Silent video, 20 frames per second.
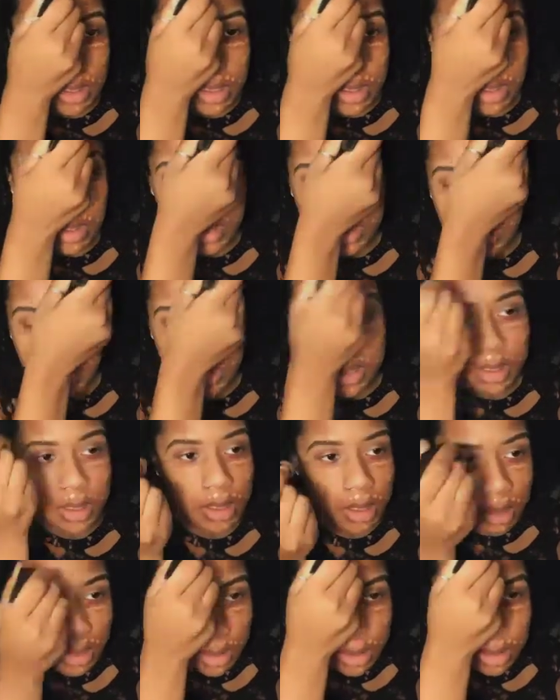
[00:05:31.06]
all foundation,
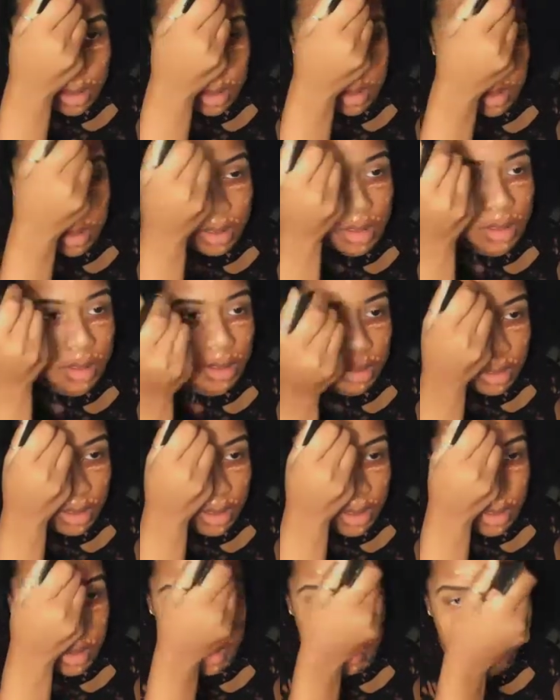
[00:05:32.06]
I always do like the
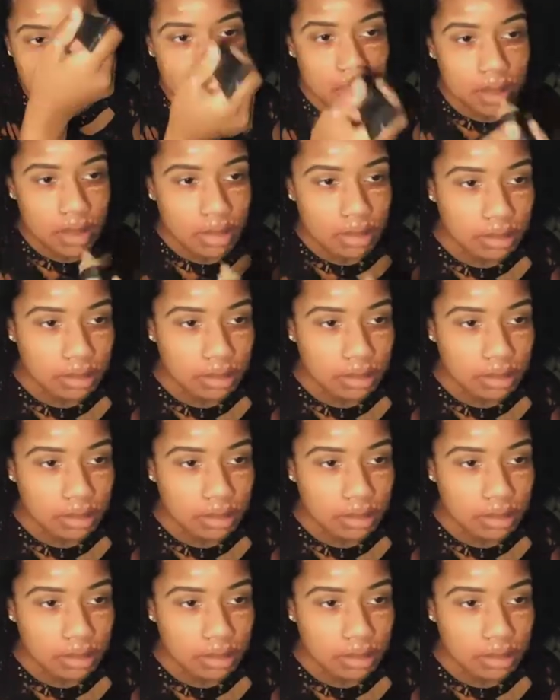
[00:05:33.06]
dot method.